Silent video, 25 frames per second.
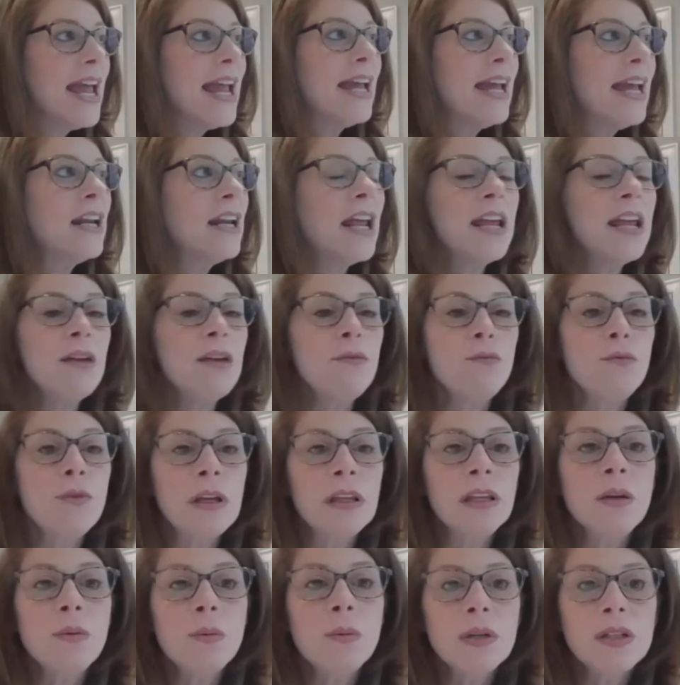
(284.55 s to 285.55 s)
And it
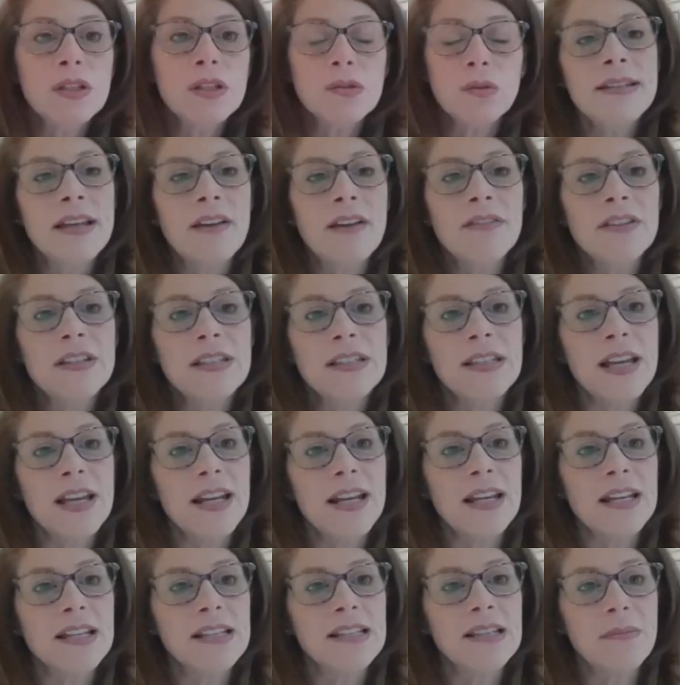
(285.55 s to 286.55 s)
really was
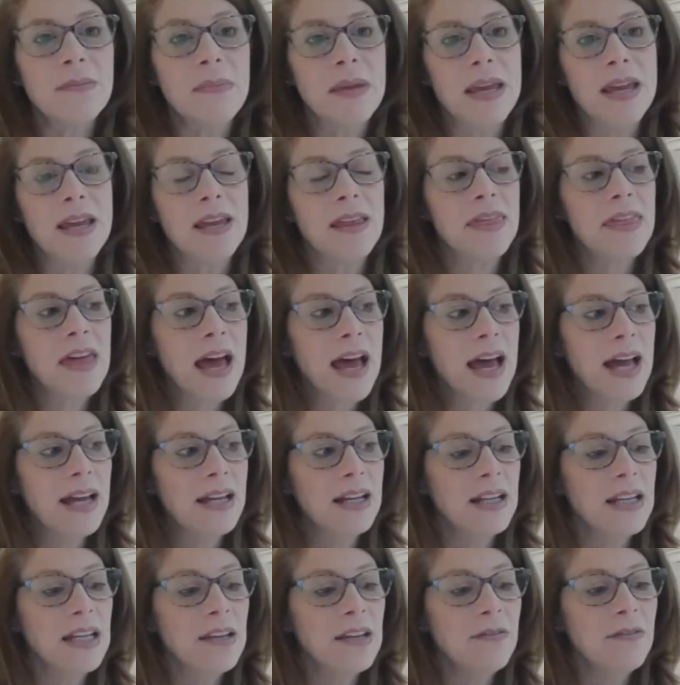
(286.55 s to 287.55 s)
devastating to me
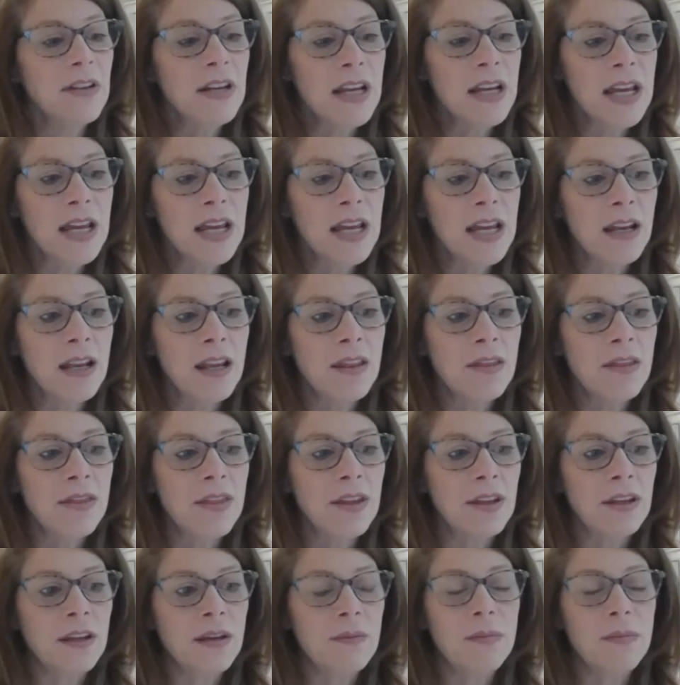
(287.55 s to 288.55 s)
that even in
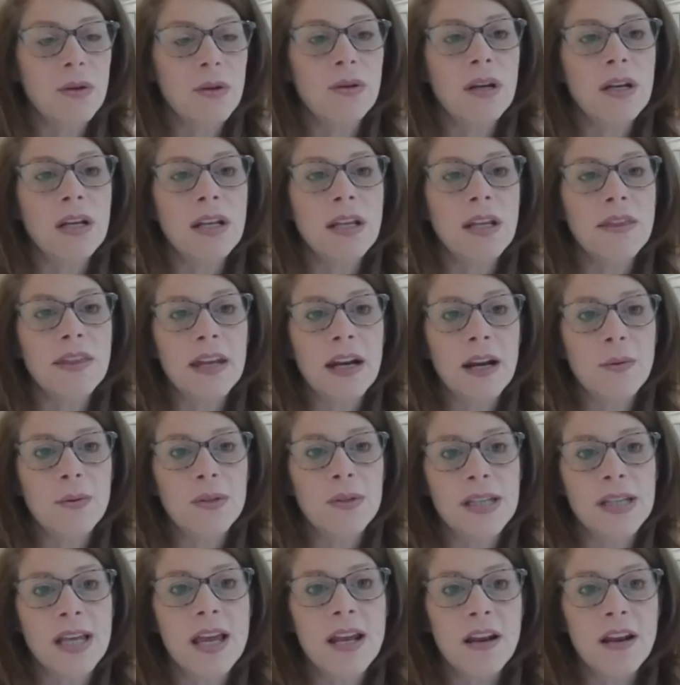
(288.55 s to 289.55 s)
the community that I
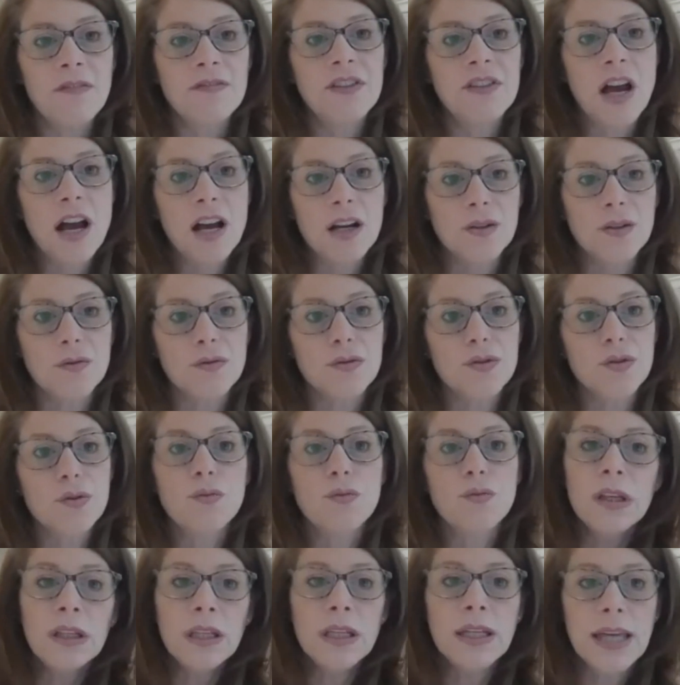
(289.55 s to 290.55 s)
was in of doctors who
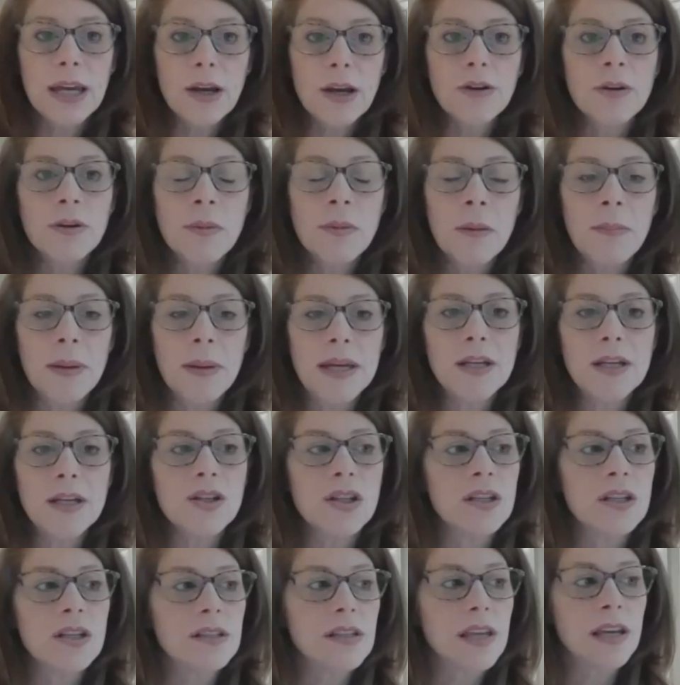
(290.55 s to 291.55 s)
really cared about
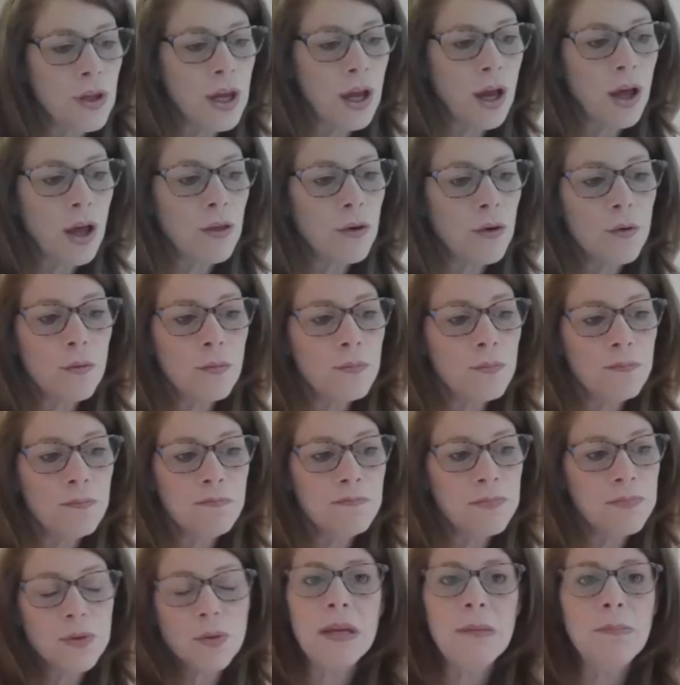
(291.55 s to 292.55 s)
patients, the
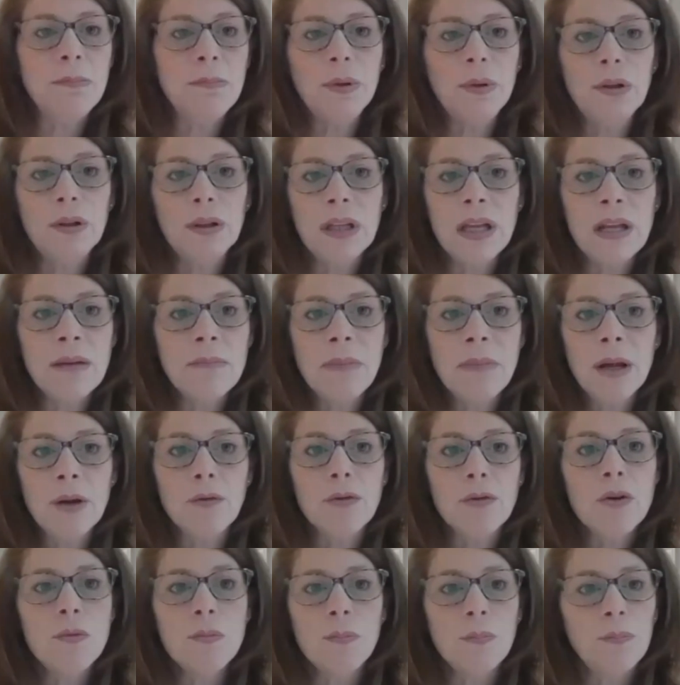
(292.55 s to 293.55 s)
other people in my
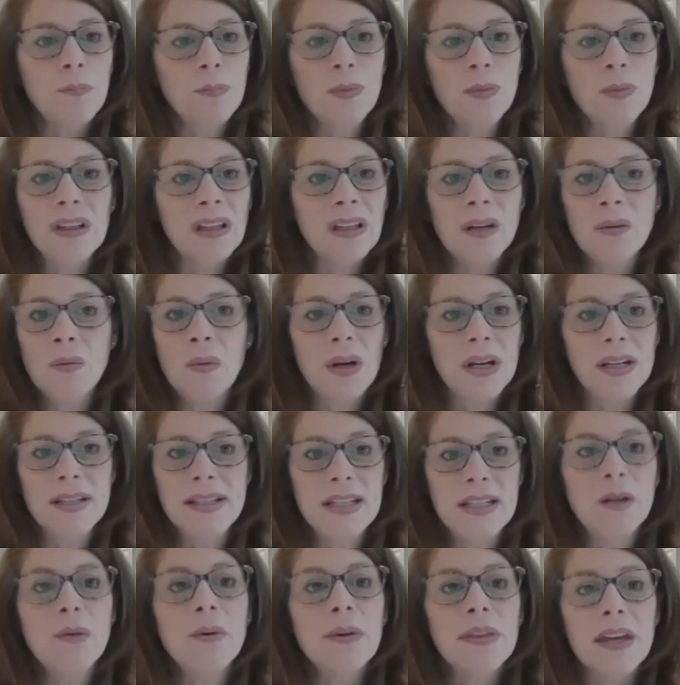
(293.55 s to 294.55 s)
group really didn't want to
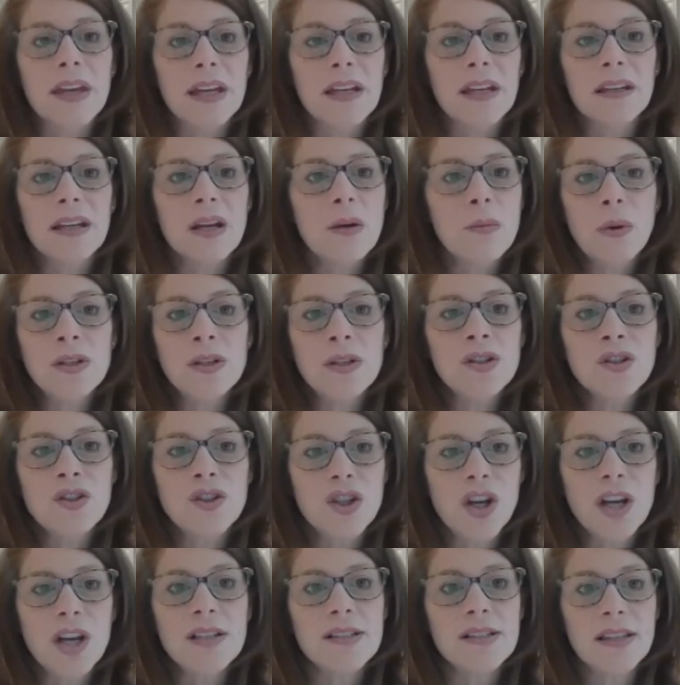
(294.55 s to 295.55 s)
deal with it. It wasn't
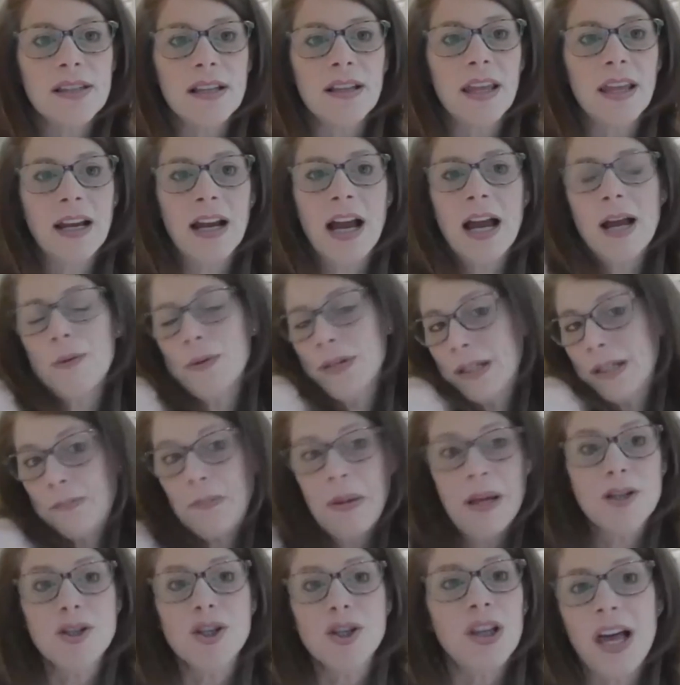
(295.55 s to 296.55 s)
just that like I was
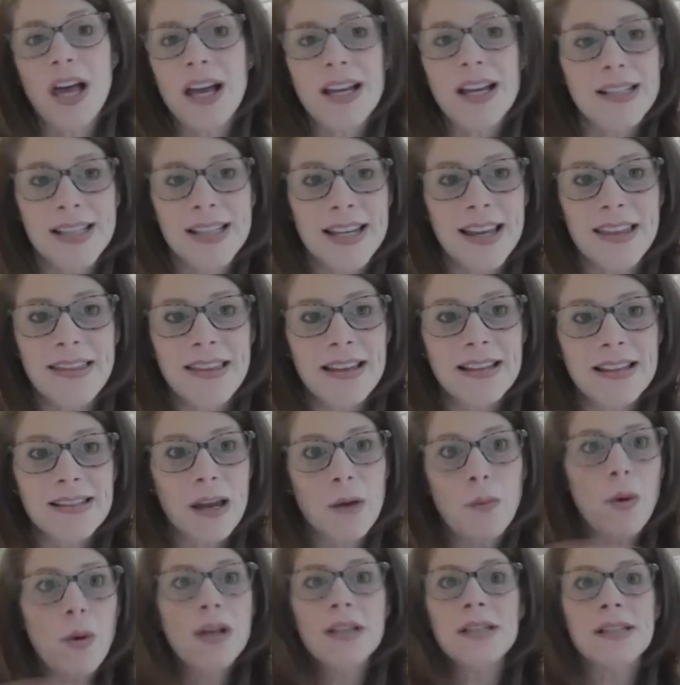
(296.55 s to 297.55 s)
specializing in this.
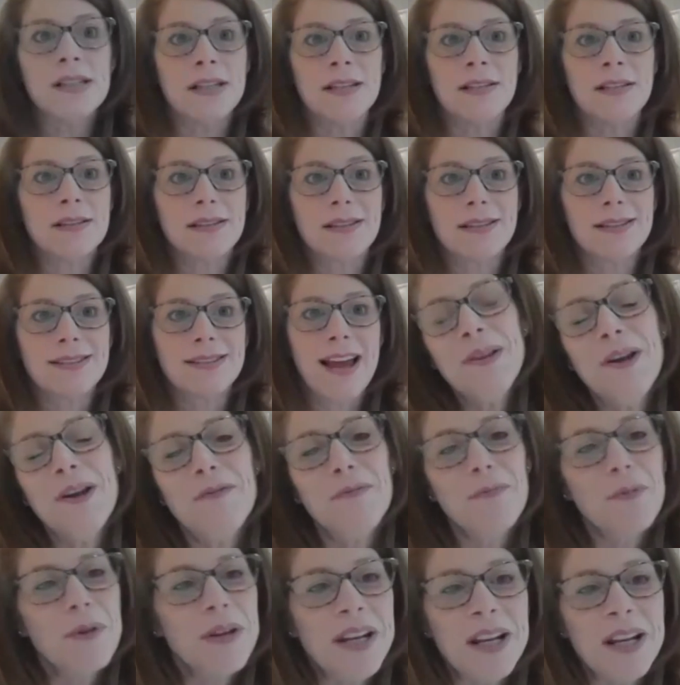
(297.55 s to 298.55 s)
I wasn't. I
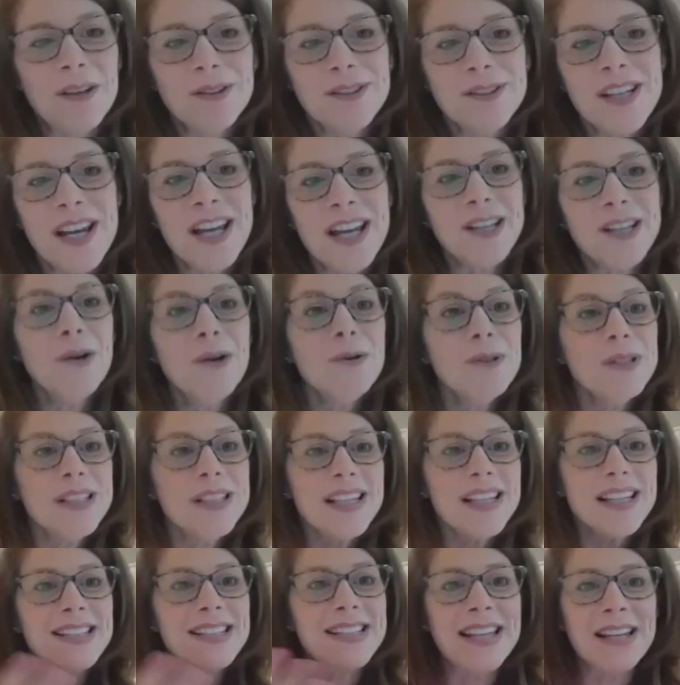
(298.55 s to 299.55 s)
love prenatal
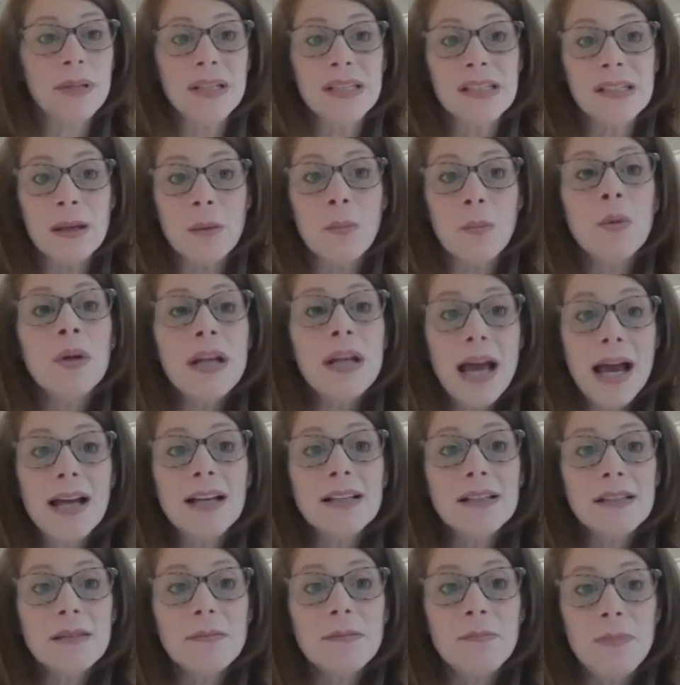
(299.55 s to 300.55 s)
diagnosis, but someone
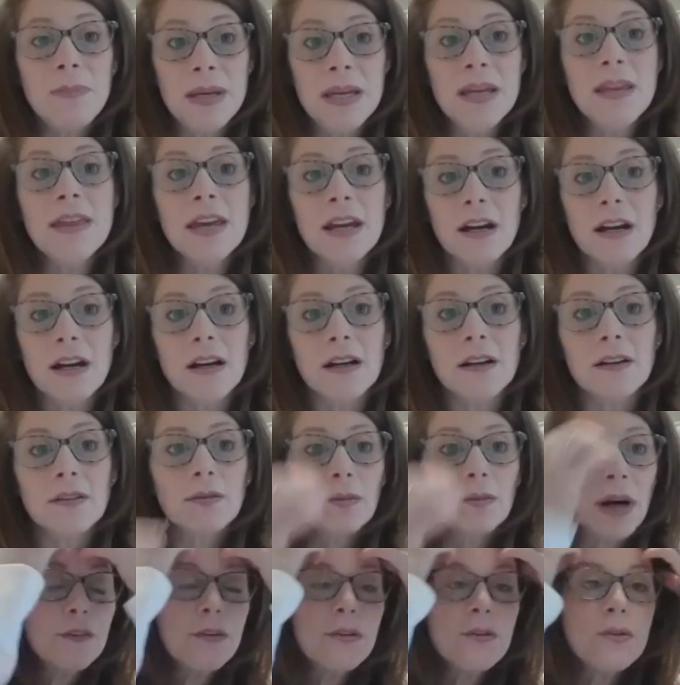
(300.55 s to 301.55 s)
had to be
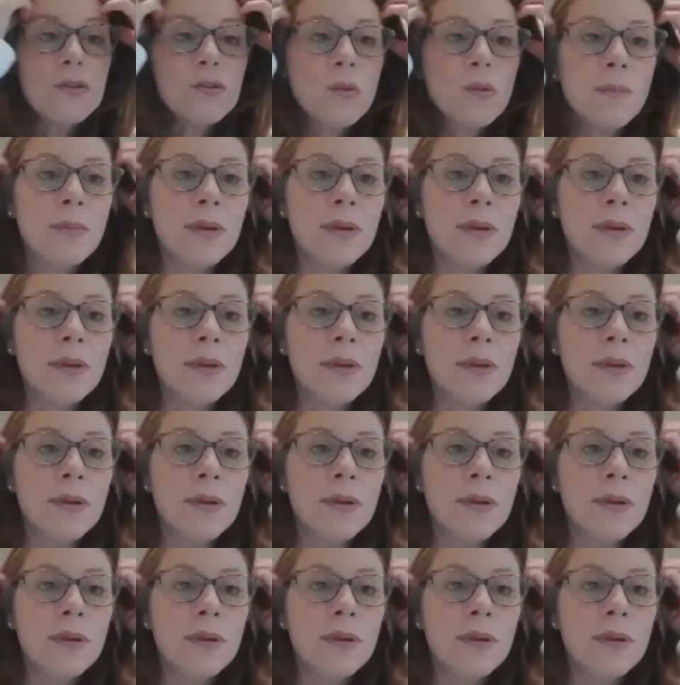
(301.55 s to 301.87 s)
there for those